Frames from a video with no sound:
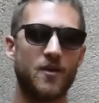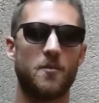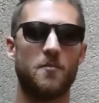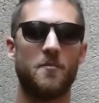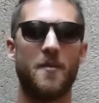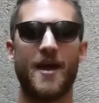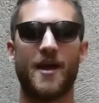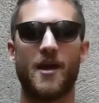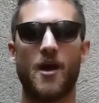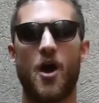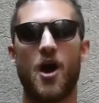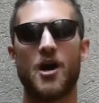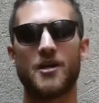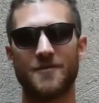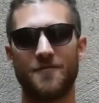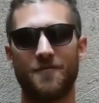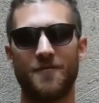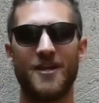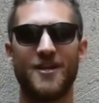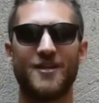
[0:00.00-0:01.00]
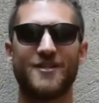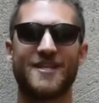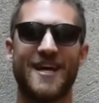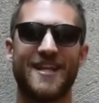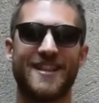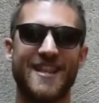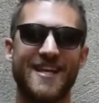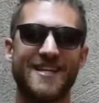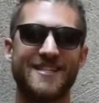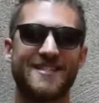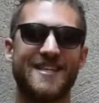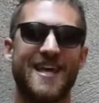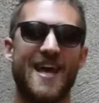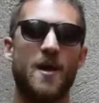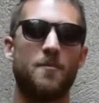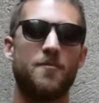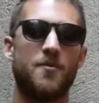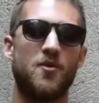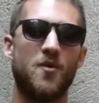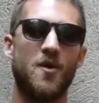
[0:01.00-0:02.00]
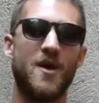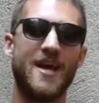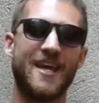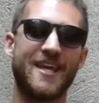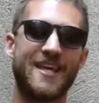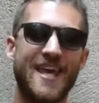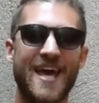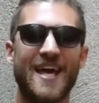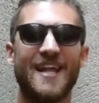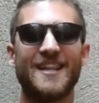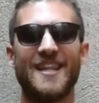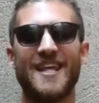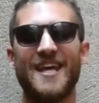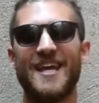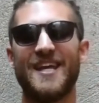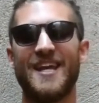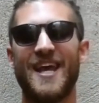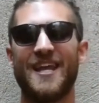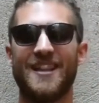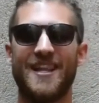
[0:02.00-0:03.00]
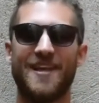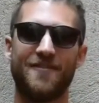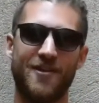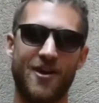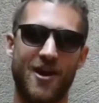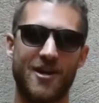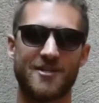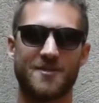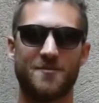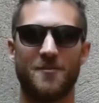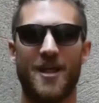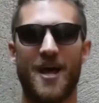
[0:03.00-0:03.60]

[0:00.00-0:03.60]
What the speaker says: to make awesome videos like this to help you get lean and live an awesome